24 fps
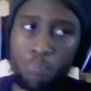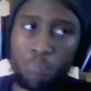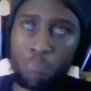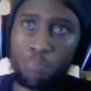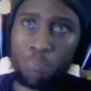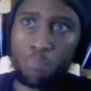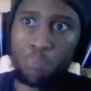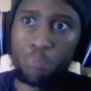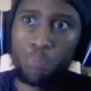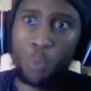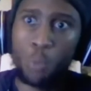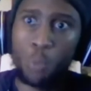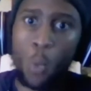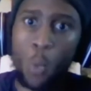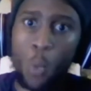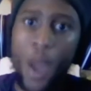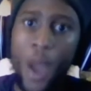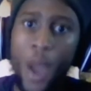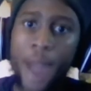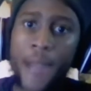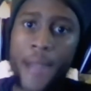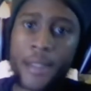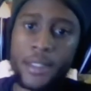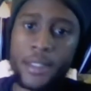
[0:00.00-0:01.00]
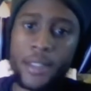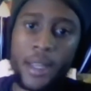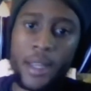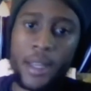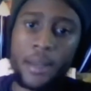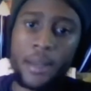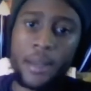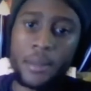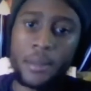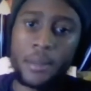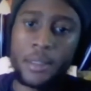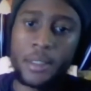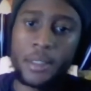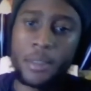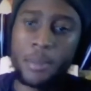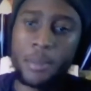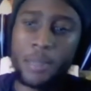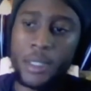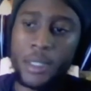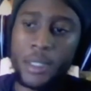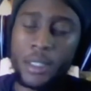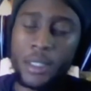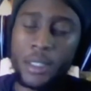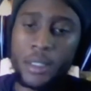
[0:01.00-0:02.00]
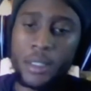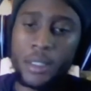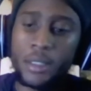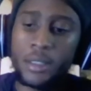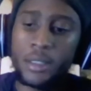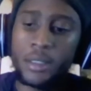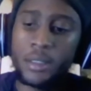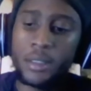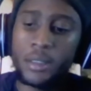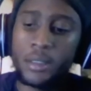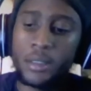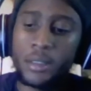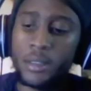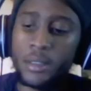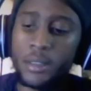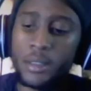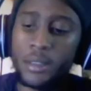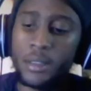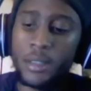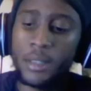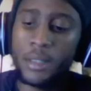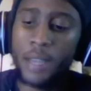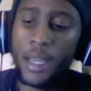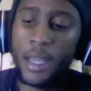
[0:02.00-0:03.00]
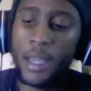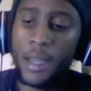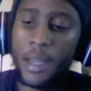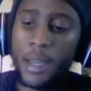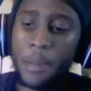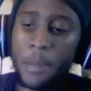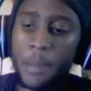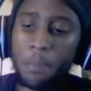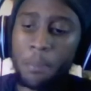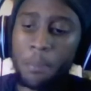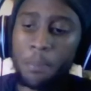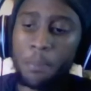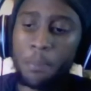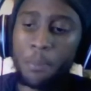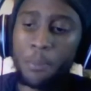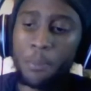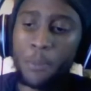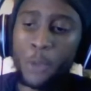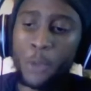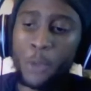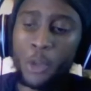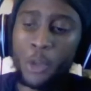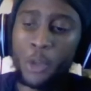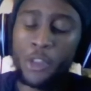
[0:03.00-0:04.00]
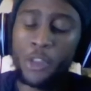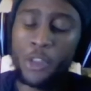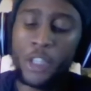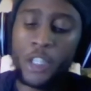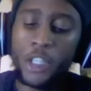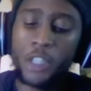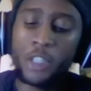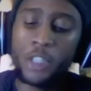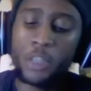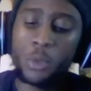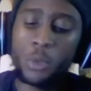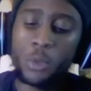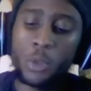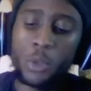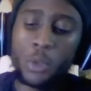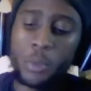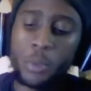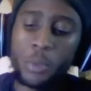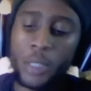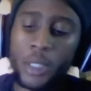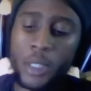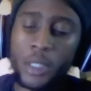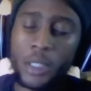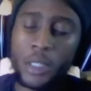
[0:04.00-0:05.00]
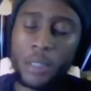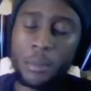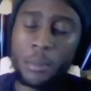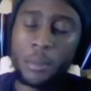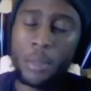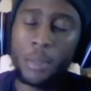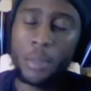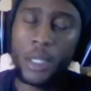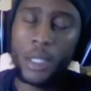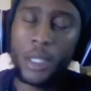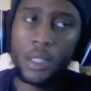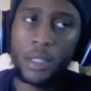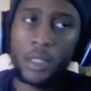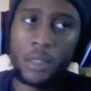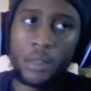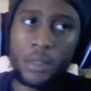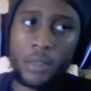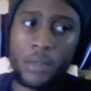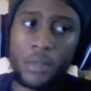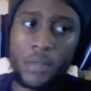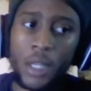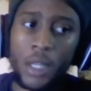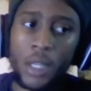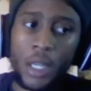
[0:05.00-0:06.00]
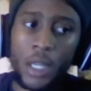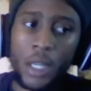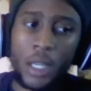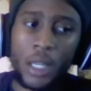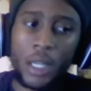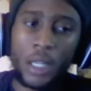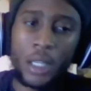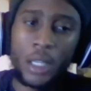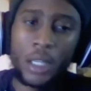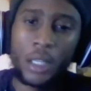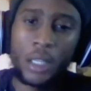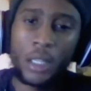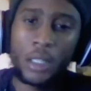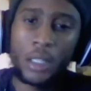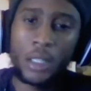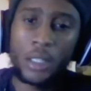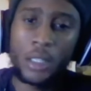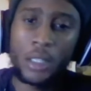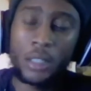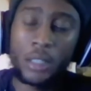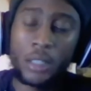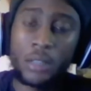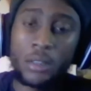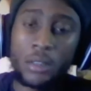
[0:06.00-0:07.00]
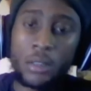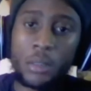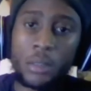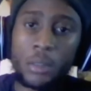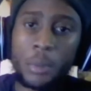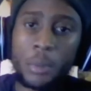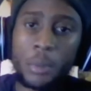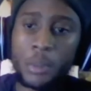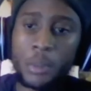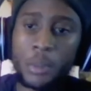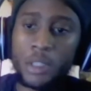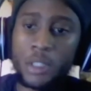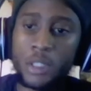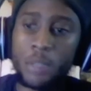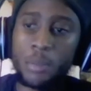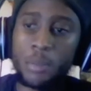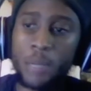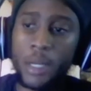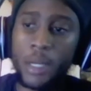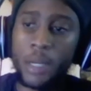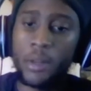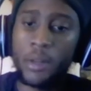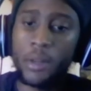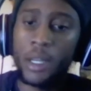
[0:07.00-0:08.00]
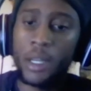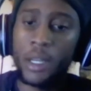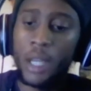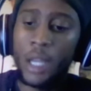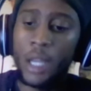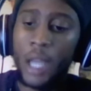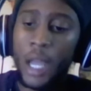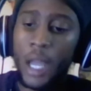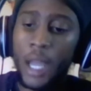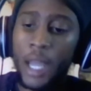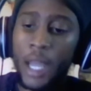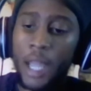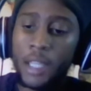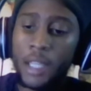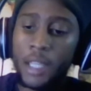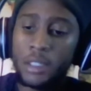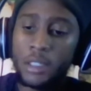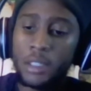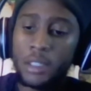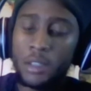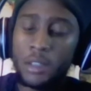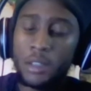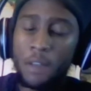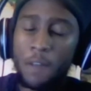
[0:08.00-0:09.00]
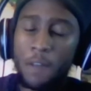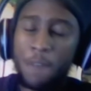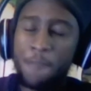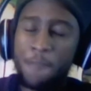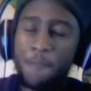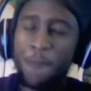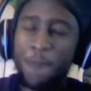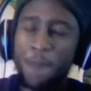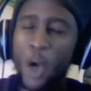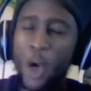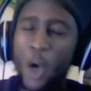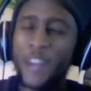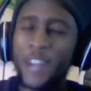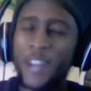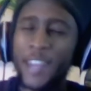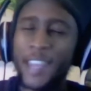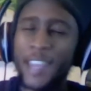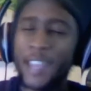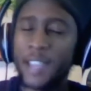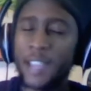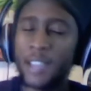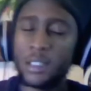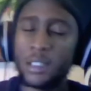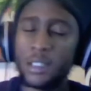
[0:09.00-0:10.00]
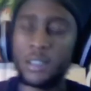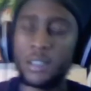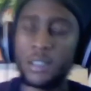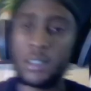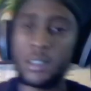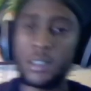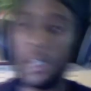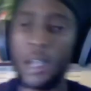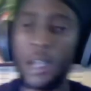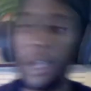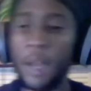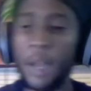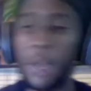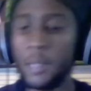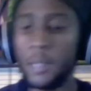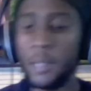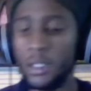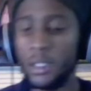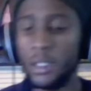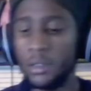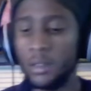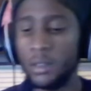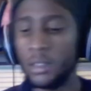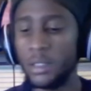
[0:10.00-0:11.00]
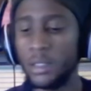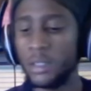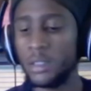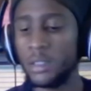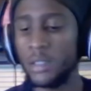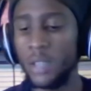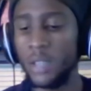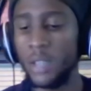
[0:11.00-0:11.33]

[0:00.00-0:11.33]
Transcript: Why is that? It's because that there are things when you play competitive that certain people are just better at. As far in that sense, I mean this.